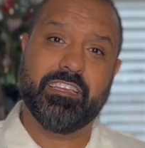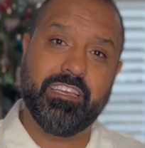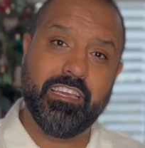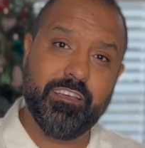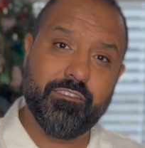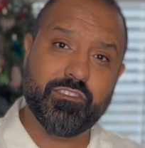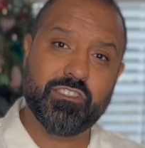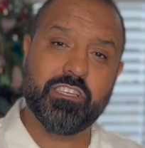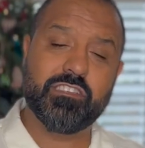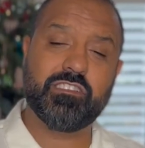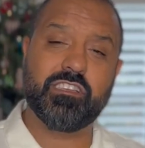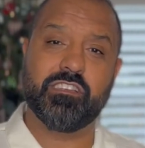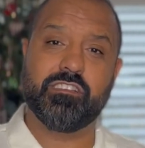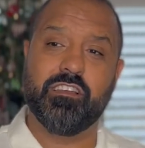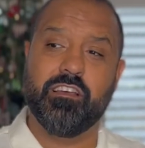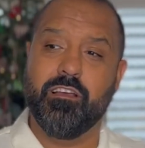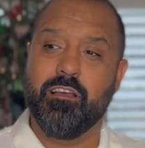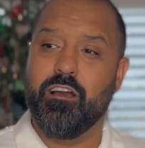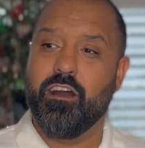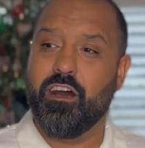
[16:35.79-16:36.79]
gives us
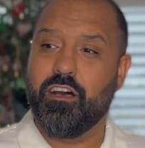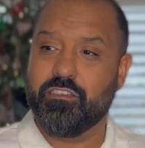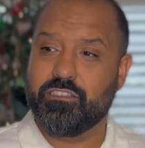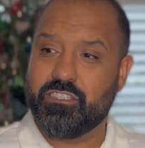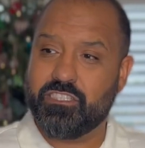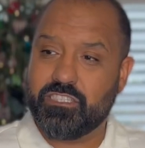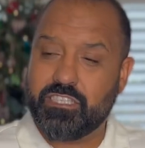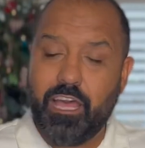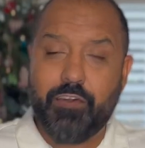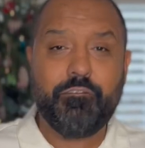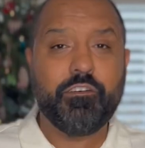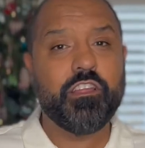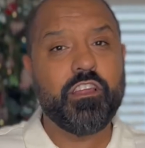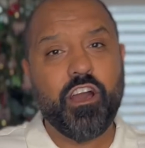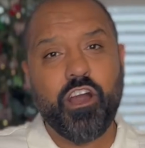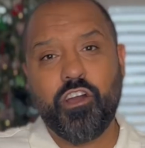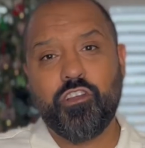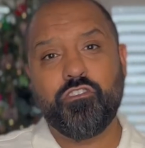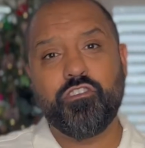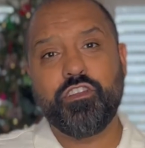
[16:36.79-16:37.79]
a
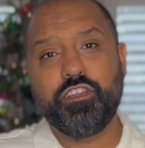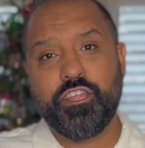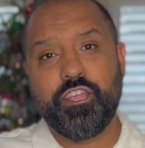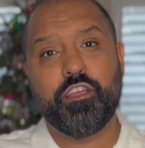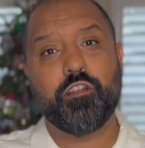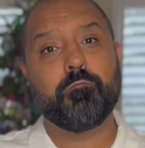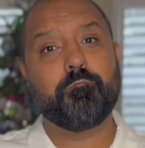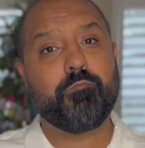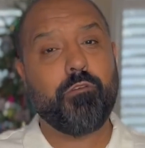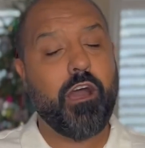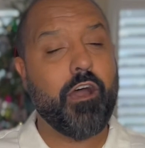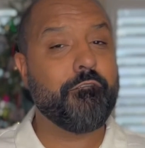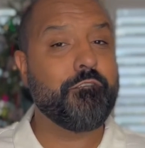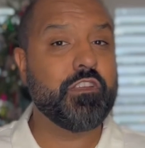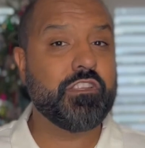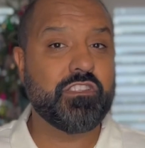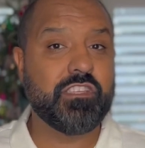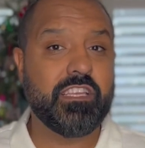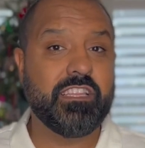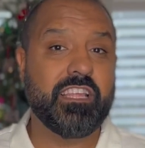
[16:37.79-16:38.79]
700-year
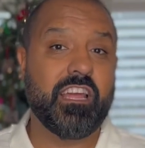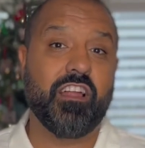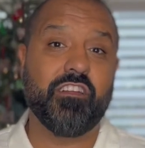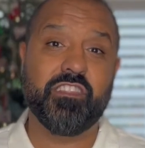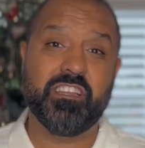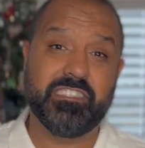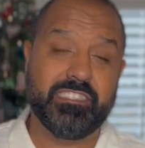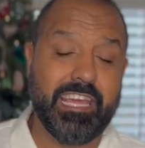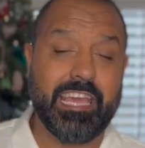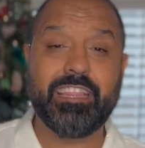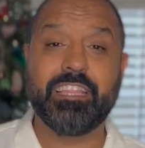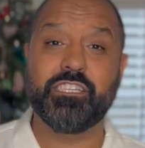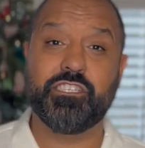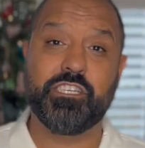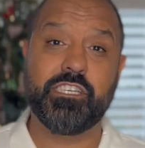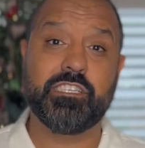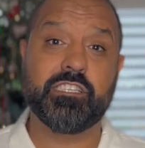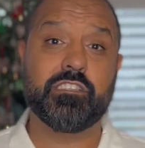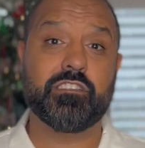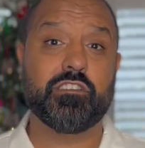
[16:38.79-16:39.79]
prophecy that on the day
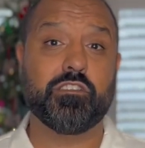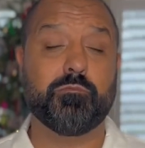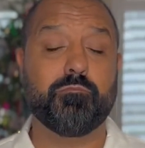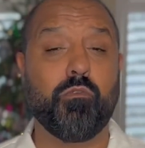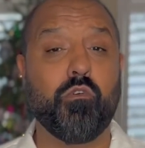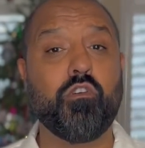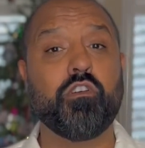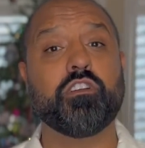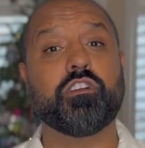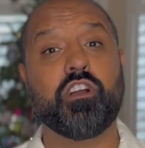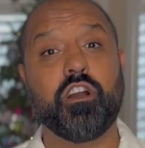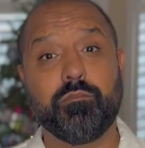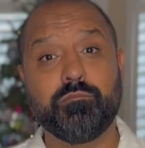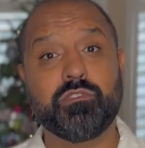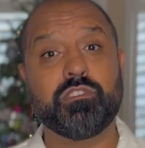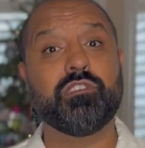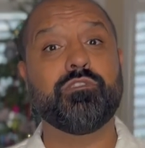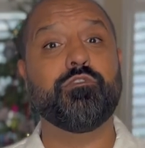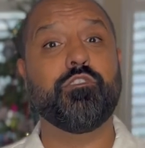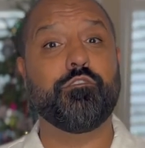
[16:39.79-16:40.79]
that Jesus is born
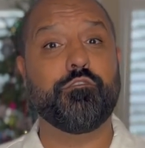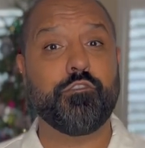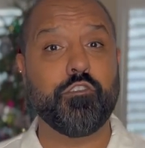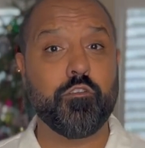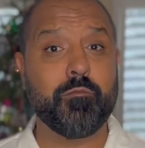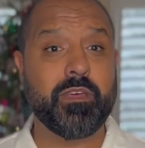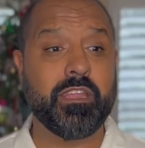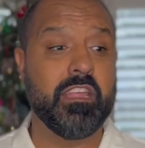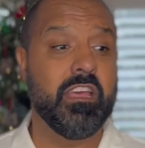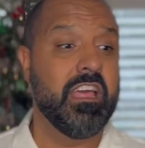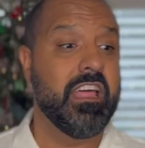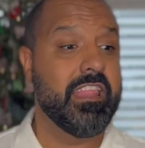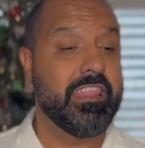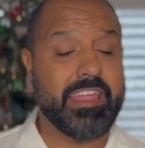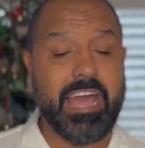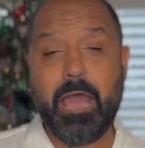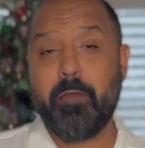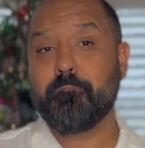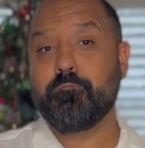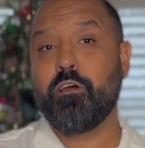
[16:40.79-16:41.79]
comes to fulfillment.
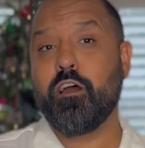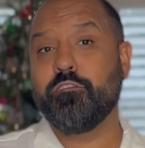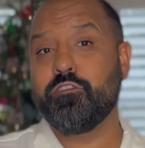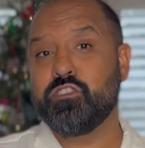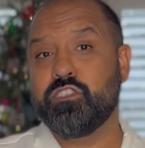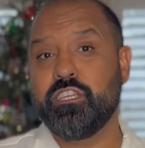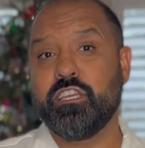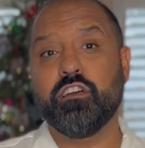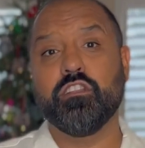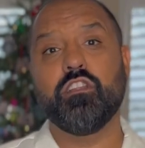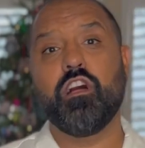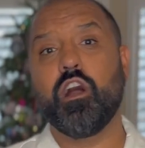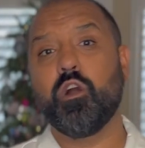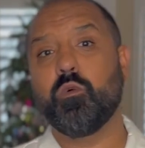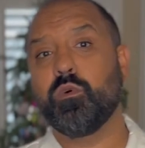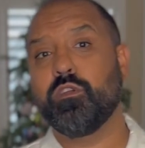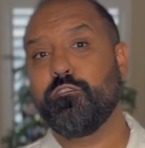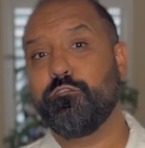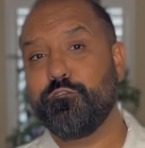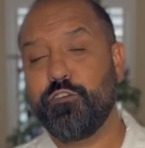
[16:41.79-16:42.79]
That prophecy
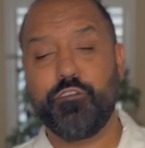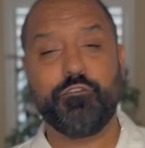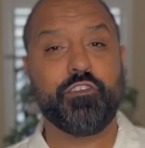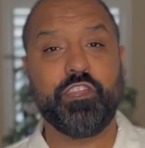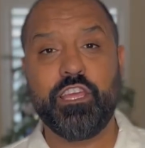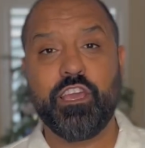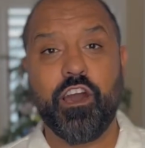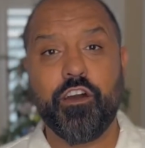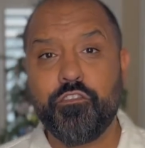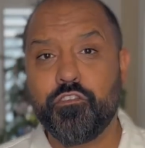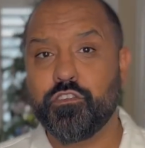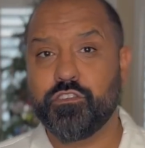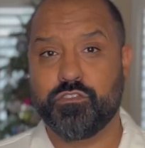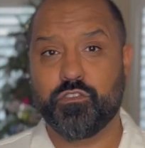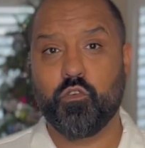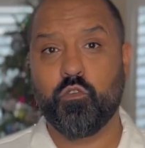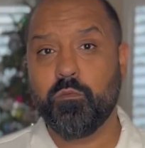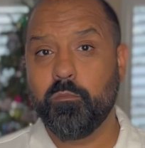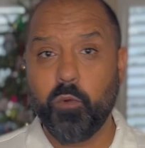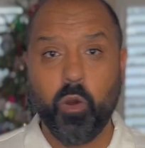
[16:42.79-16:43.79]
along with 50
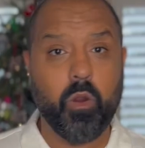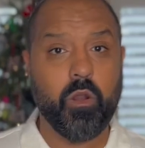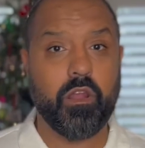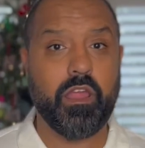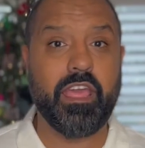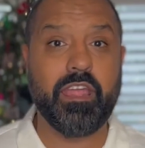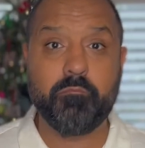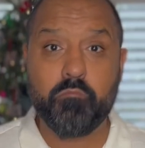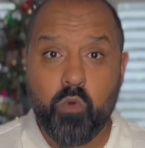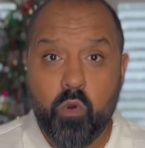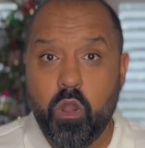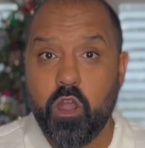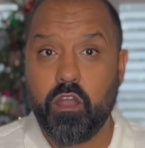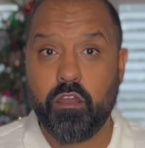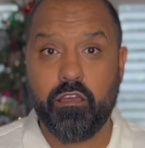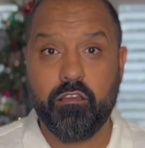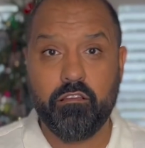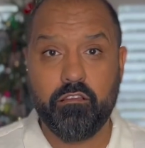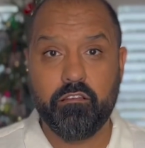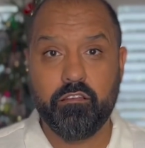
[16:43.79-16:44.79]
others or more and
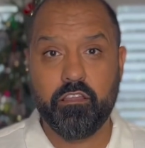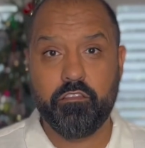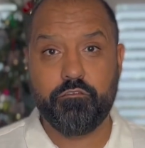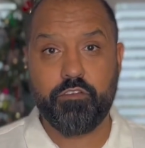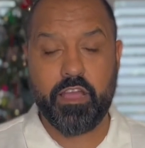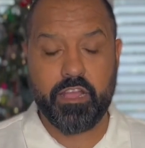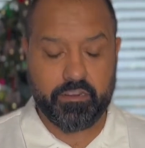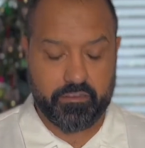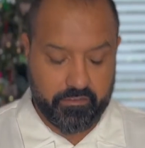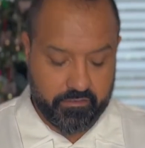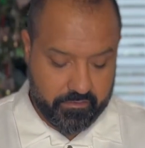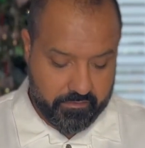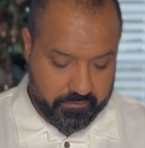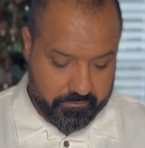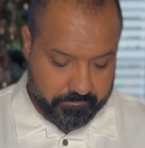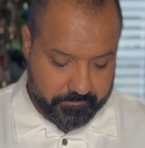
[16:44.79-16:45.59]
more, in fact.